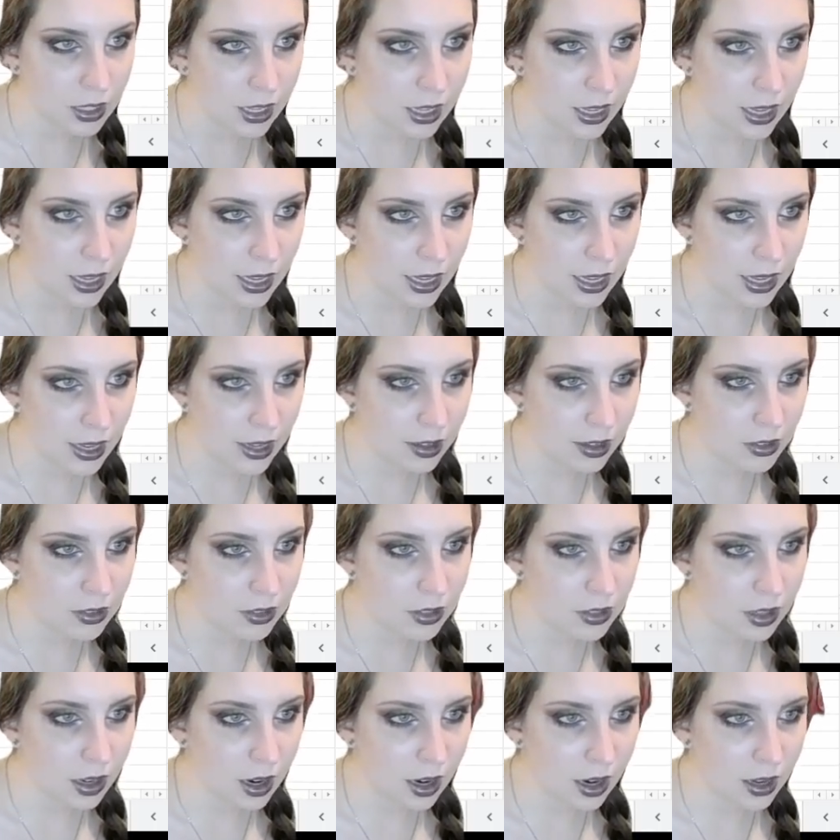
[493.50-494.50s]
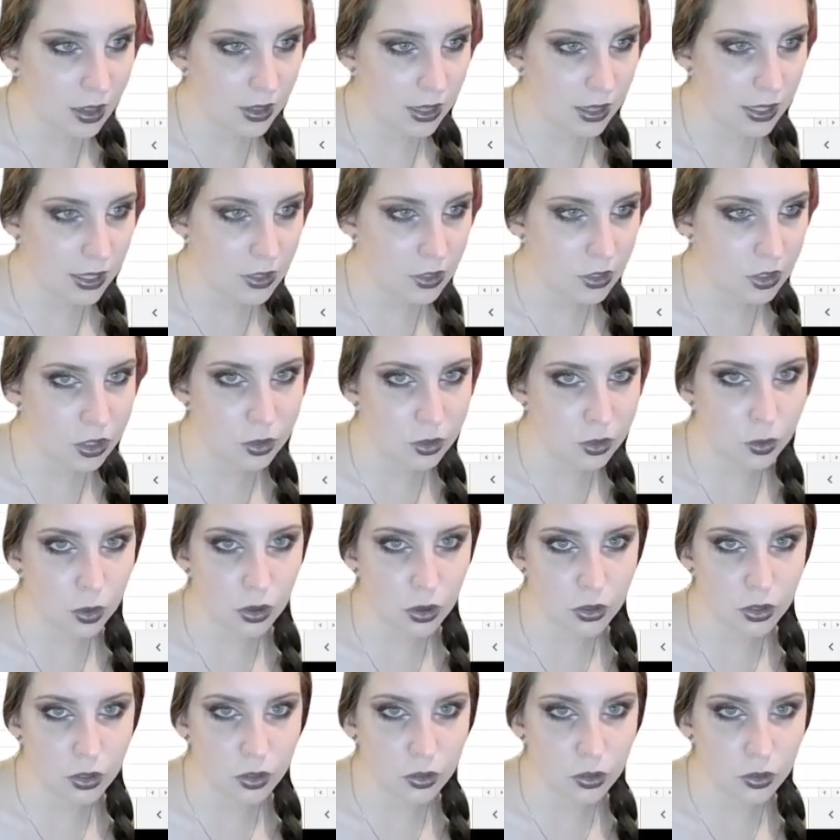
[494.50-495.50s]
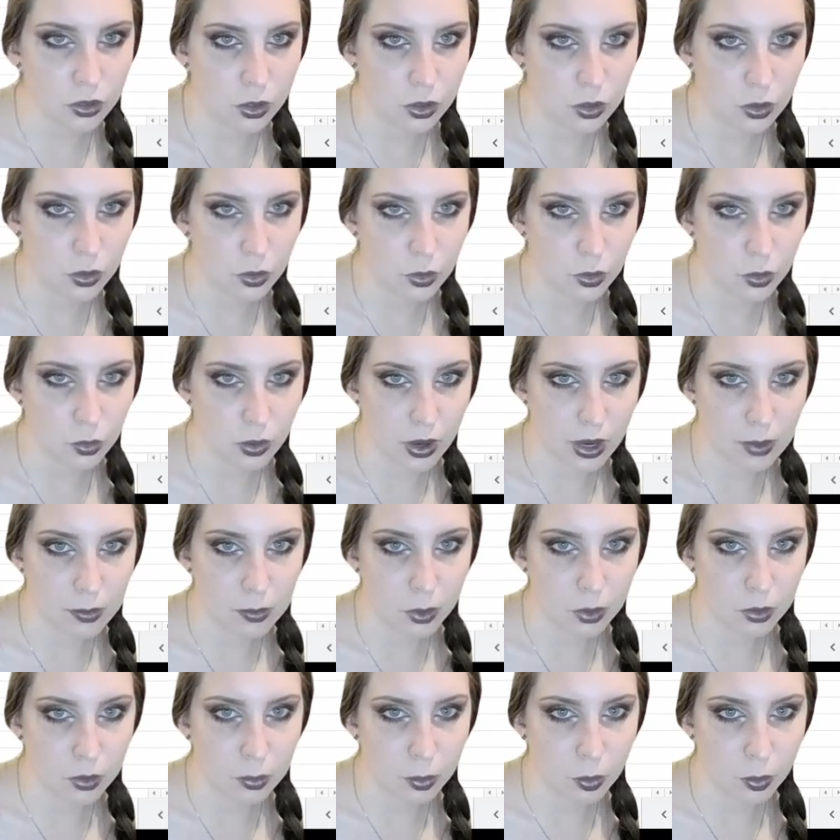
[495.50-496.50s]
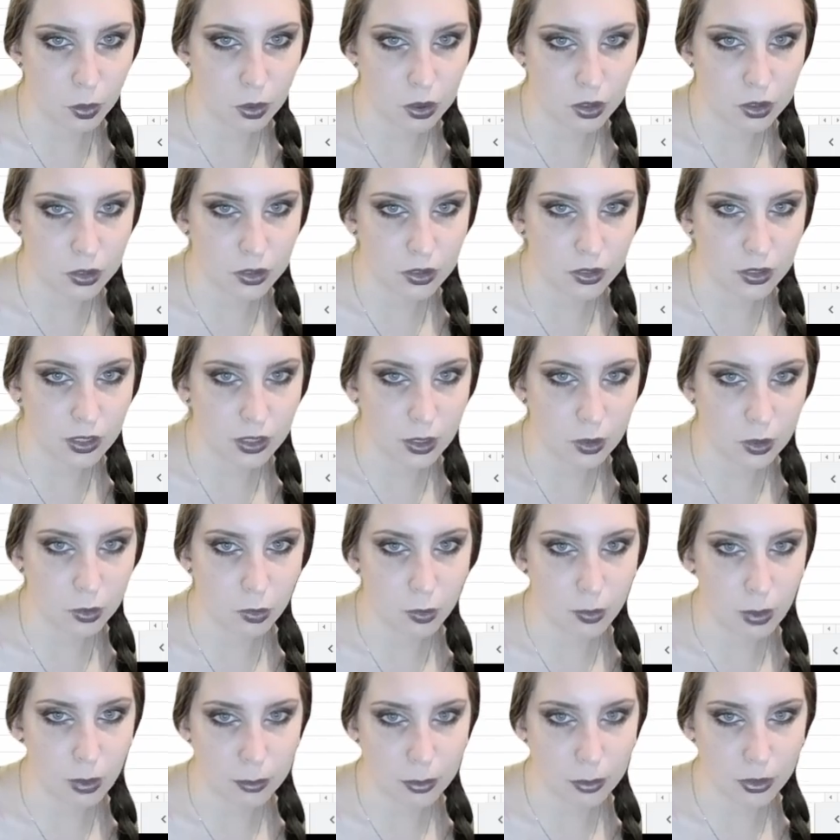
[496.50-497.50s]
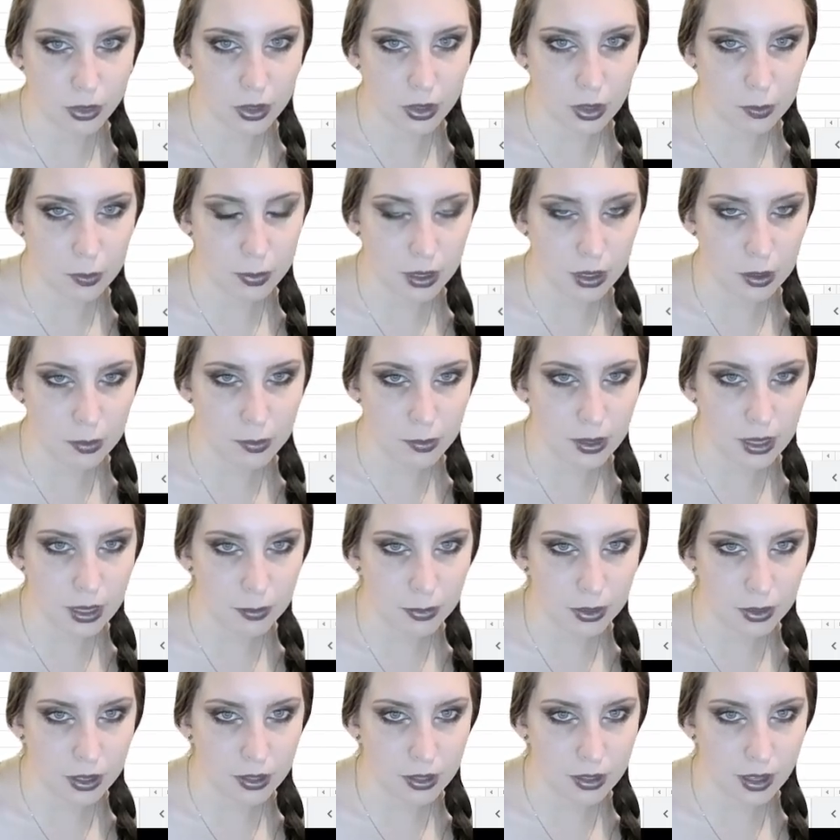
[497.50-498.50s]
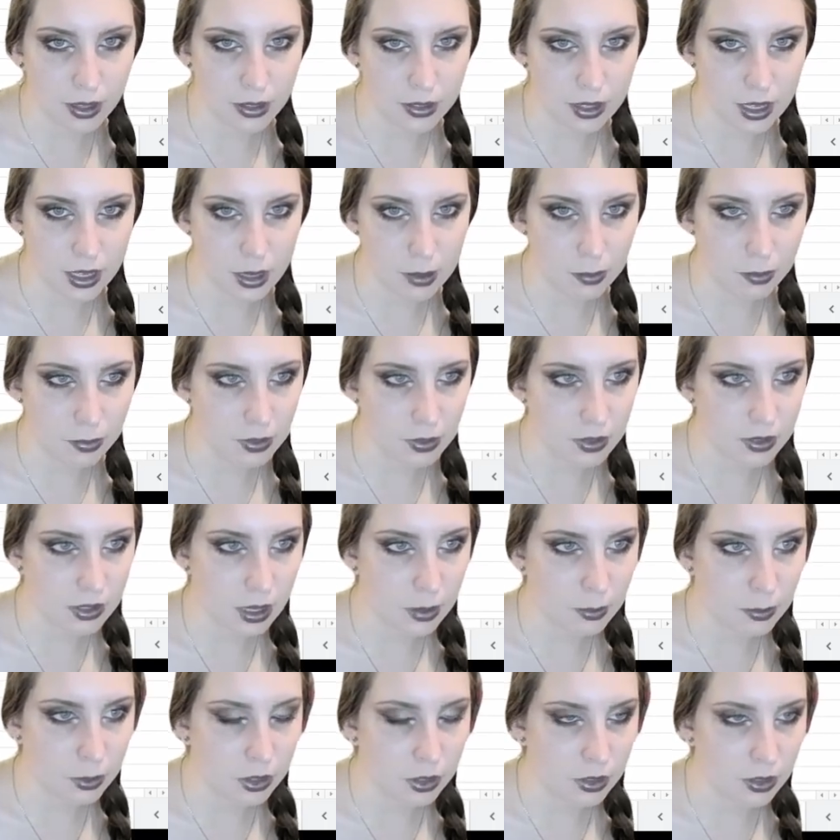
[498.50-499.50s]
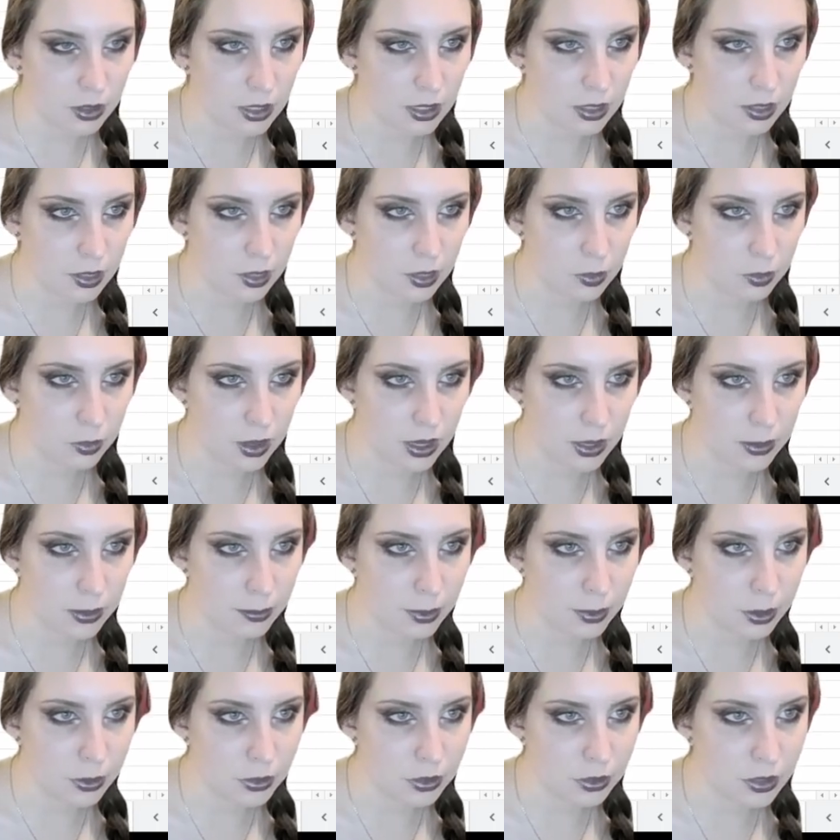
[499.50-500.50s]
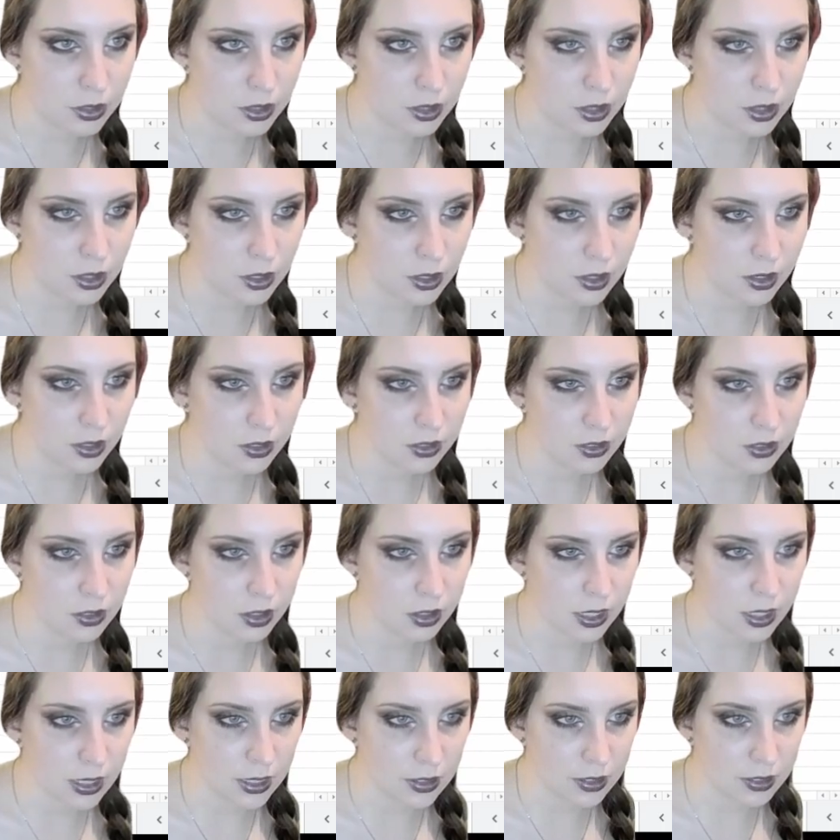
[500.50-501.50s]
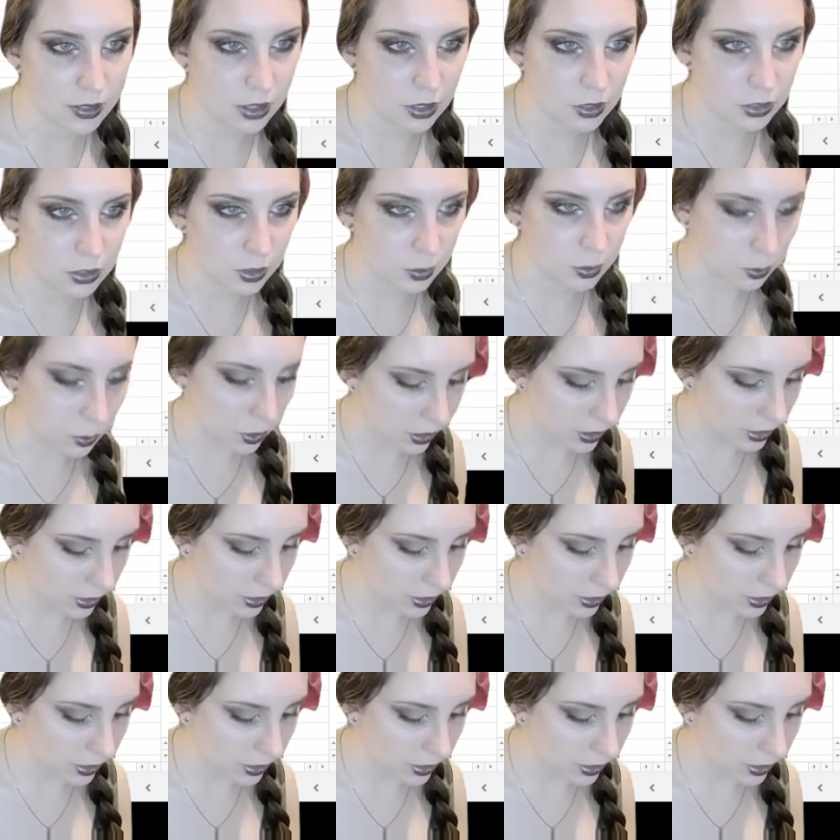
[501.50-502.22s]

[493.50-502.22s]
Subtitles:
And I like to also do the rightmost borders. It'll remember that you picked medium thick last time. This time you just click the rightmost, select the cells you want.